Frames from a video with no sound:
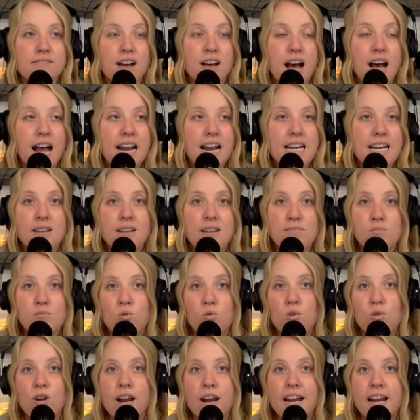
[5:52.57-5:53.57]
I need
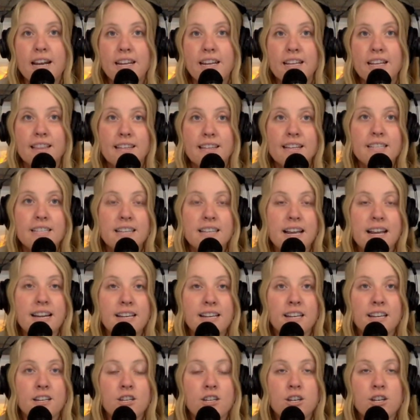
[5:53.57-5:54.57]
more, I need this, I
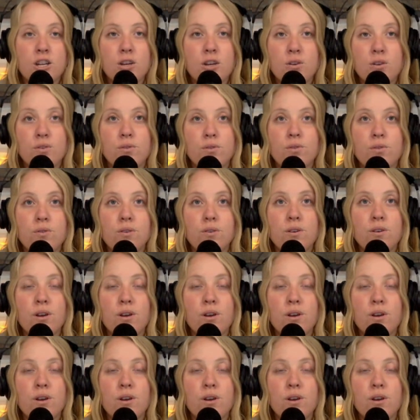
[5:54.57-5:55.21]
need new,